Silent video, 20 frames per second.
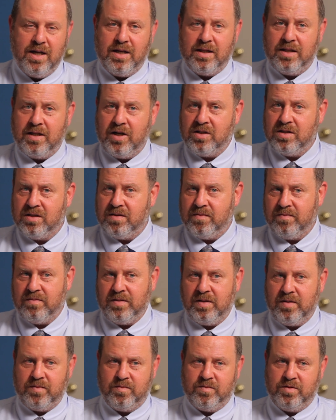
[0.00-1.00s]
There's
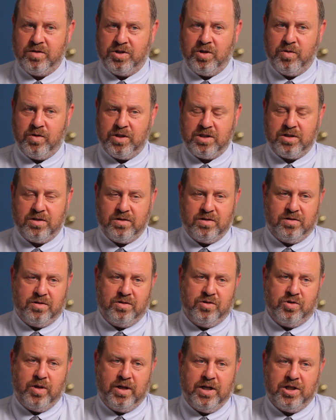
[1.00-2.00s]
Jewish
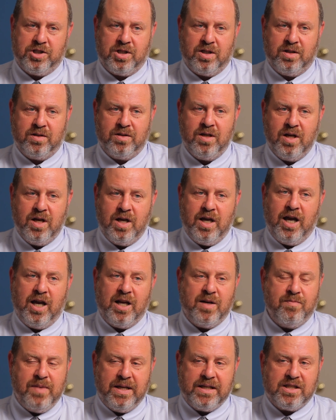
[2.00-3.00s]
tradition
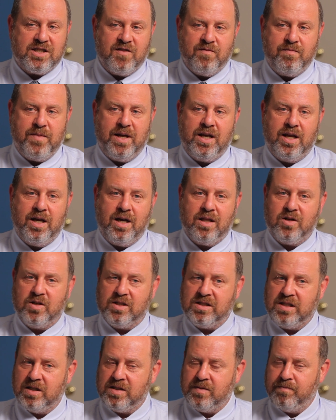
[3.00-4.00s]
admits of many others.
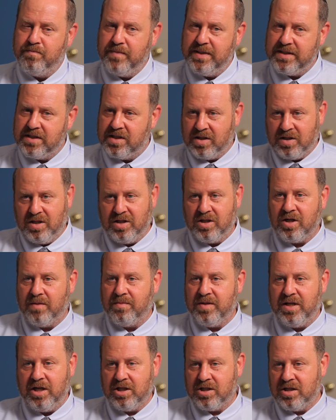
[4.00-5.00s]
There's mystical
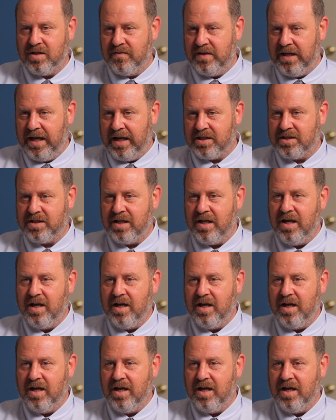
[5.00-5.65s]
interpretation of text.